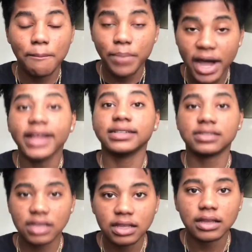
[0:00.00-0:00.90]

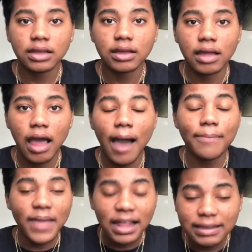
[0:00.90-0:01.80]
But
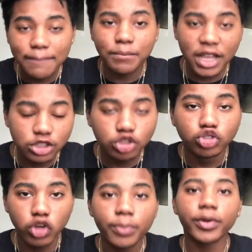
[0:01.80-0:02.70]
I'm not the best
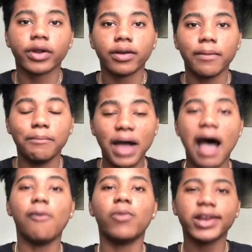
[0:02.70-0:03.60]
dripper, but
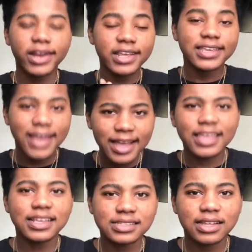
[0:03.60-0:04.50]
I'm one of the
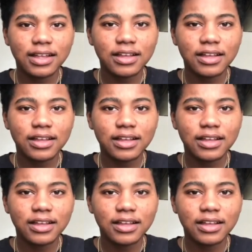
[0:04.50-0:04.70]
youngest